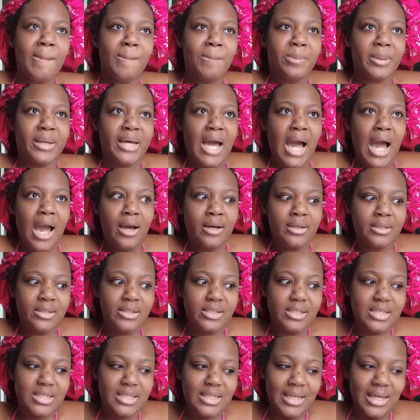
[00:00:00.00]
but I
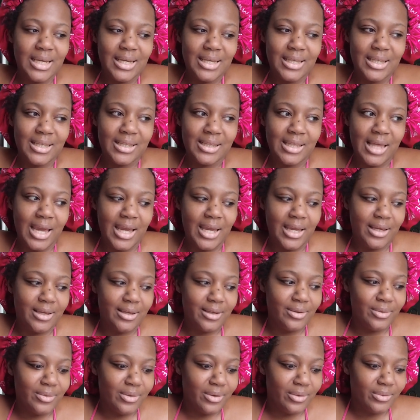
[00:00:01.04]
understand,
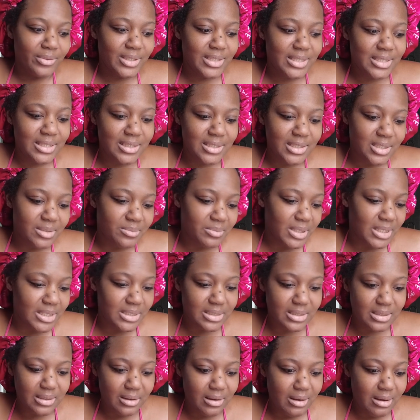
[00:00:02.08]
the
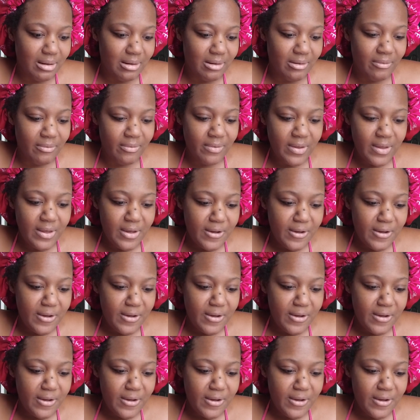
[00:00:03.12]
sentiments of,